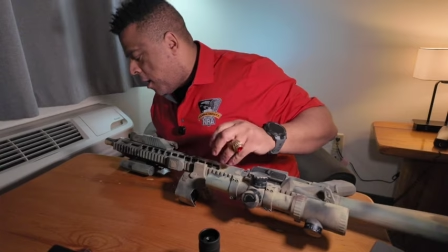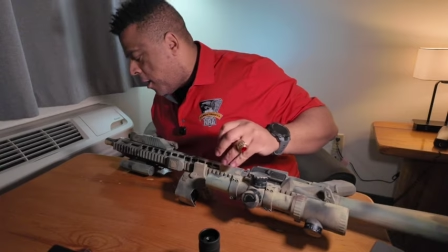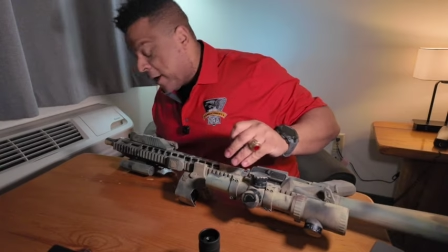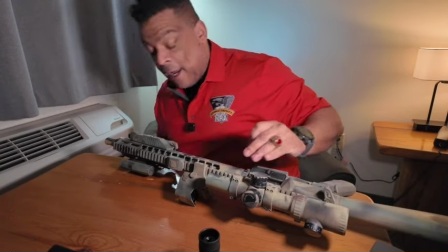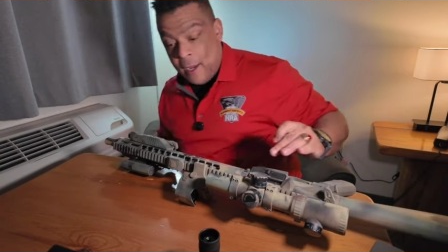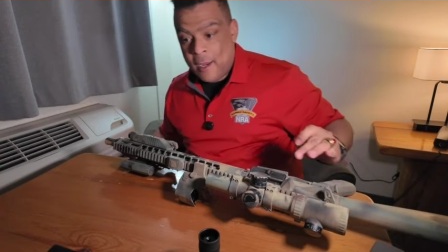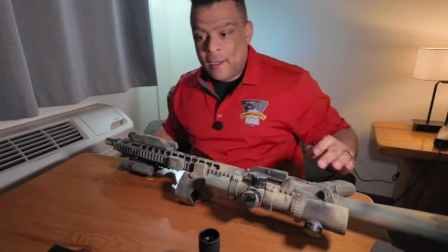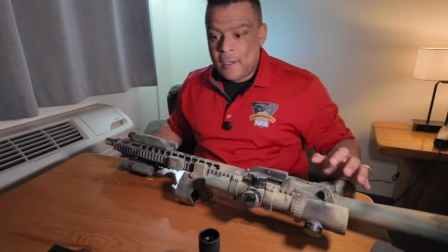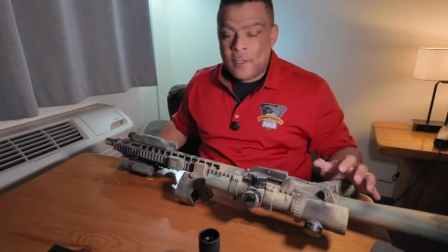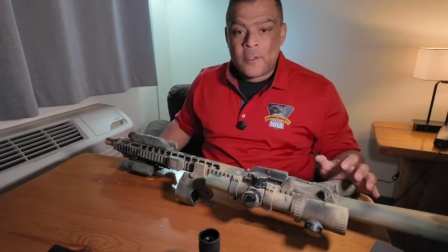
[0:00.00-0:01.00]
Okay,
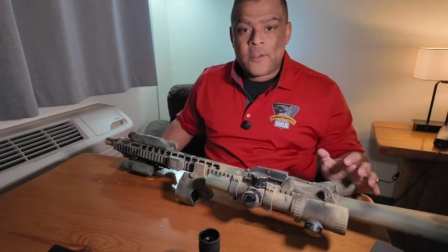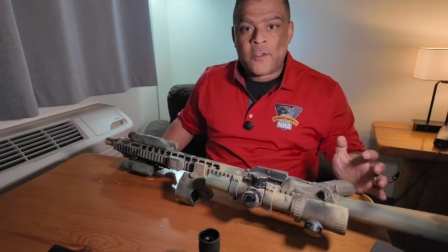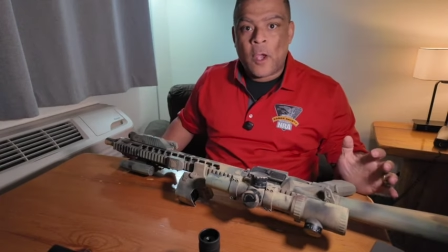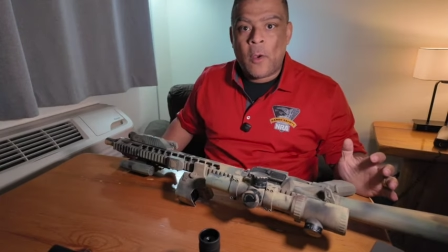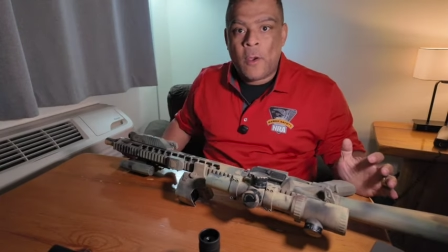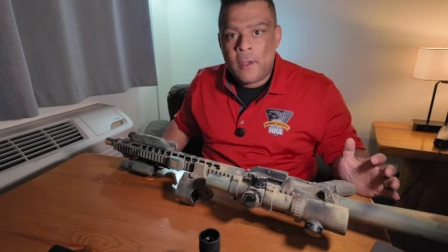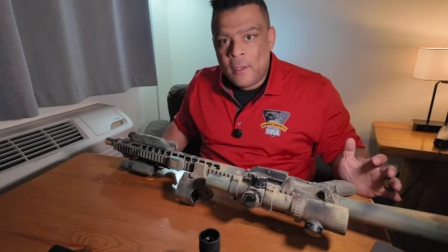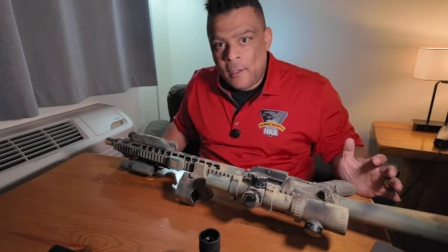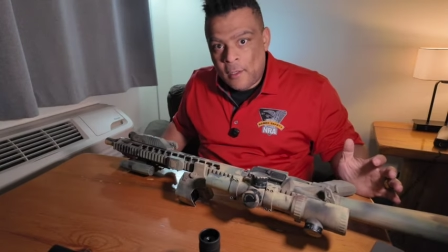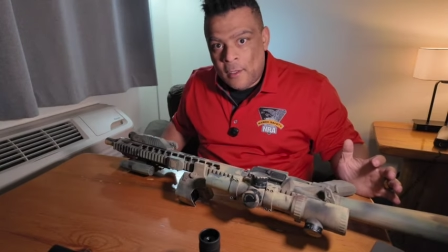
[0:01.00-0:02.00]
so
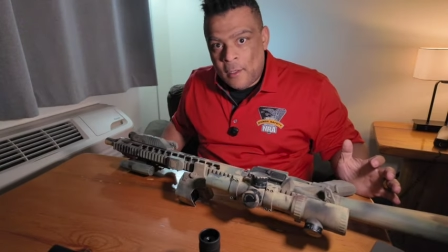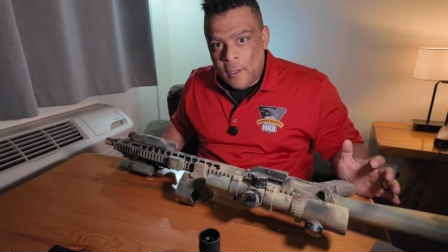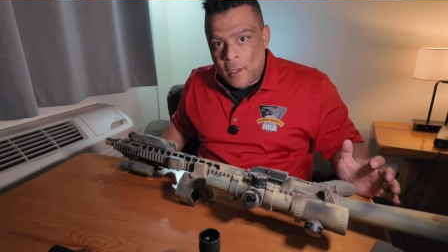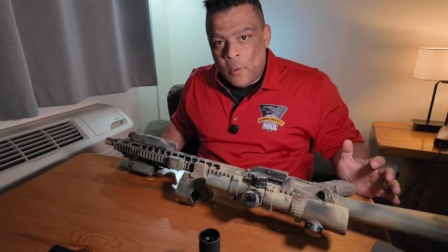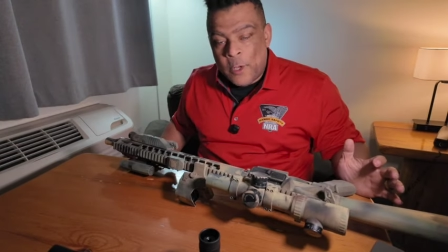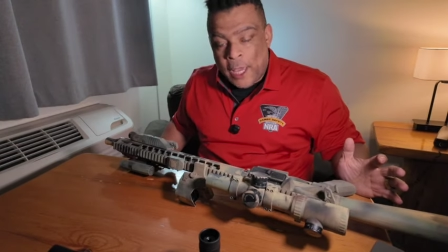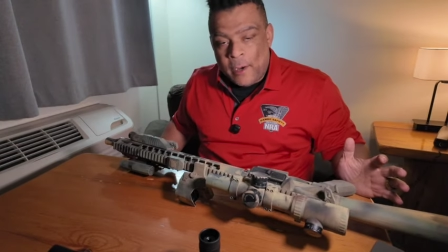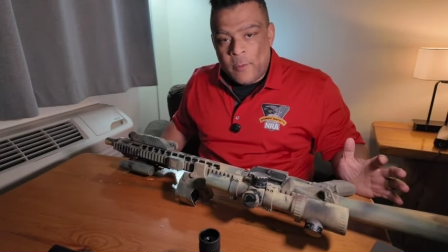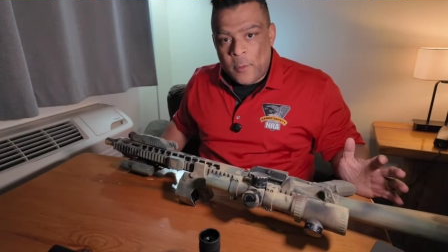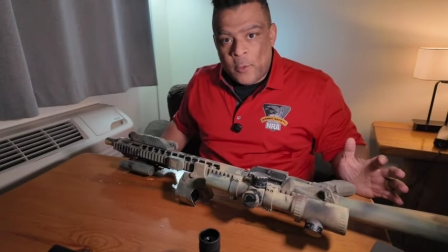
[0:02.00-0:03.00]
we
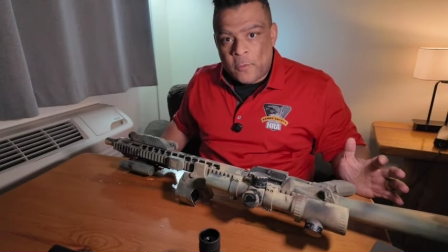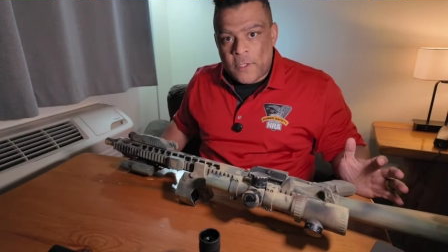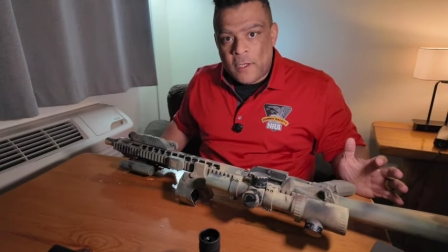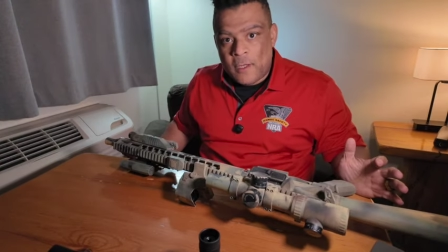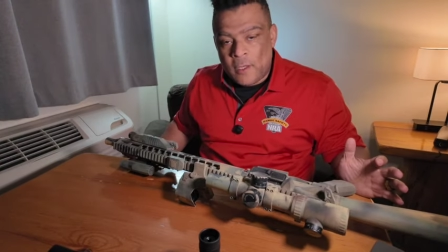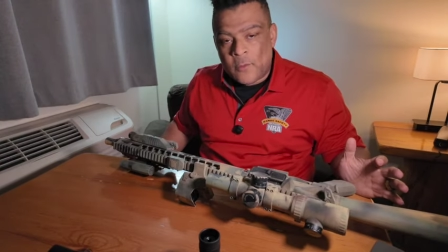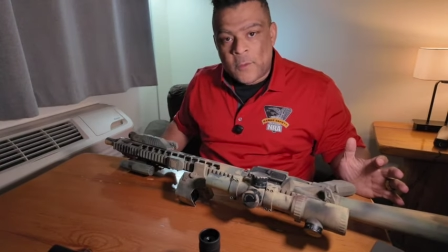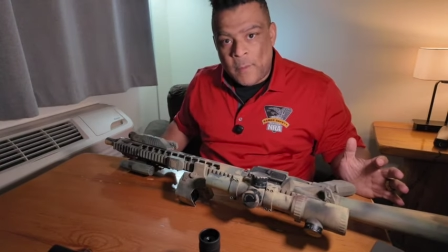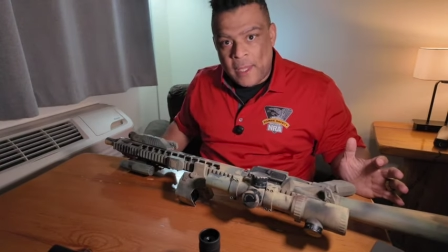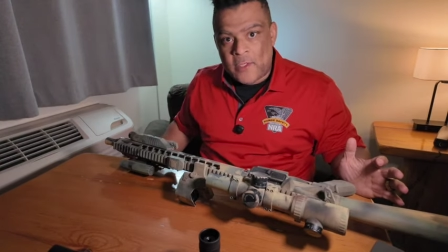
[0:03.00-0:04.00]
got it removed. It
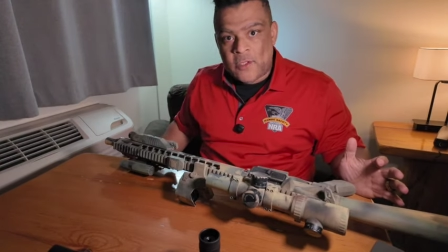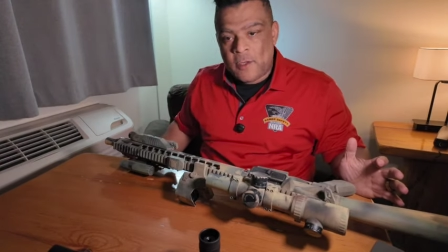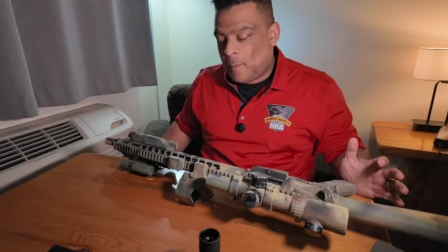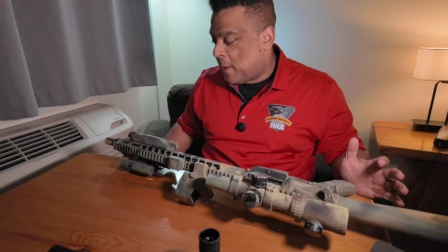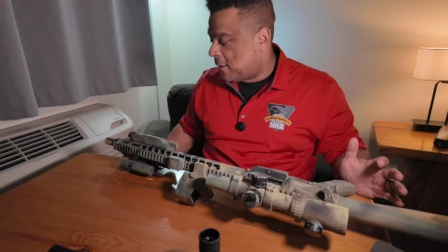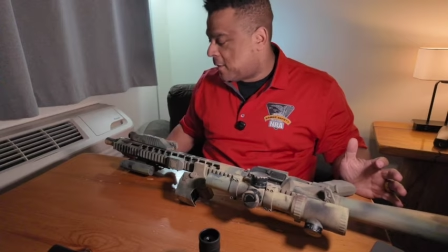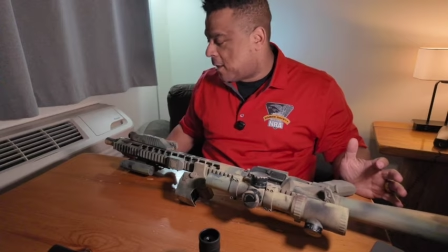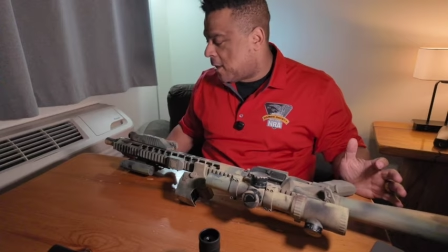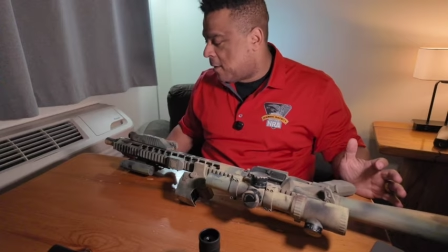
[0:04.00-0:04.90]
was a bitch, but